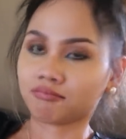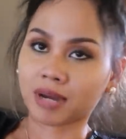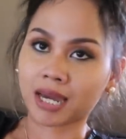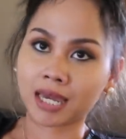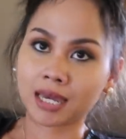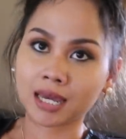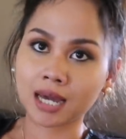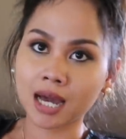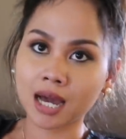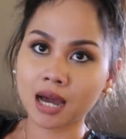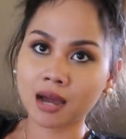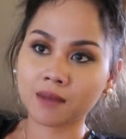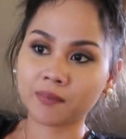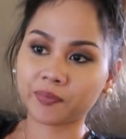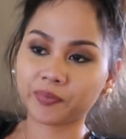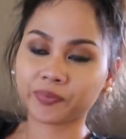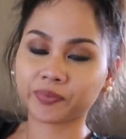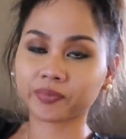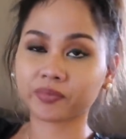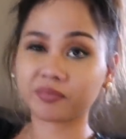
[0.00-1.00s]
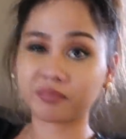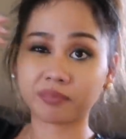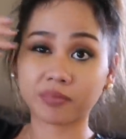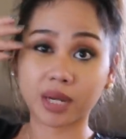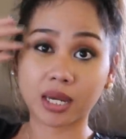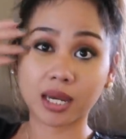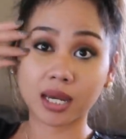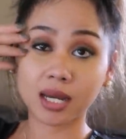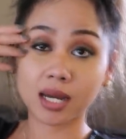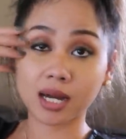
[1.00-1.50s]
Painga
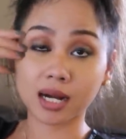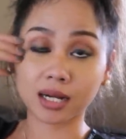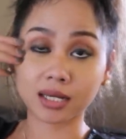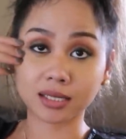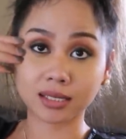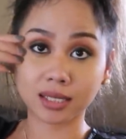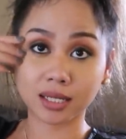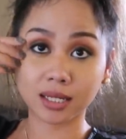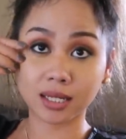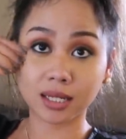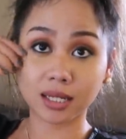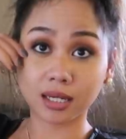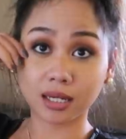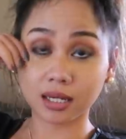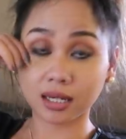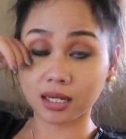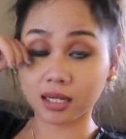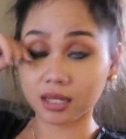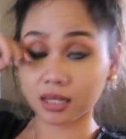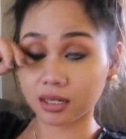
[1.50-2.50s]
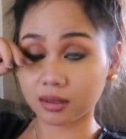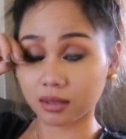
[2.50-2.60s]
kasi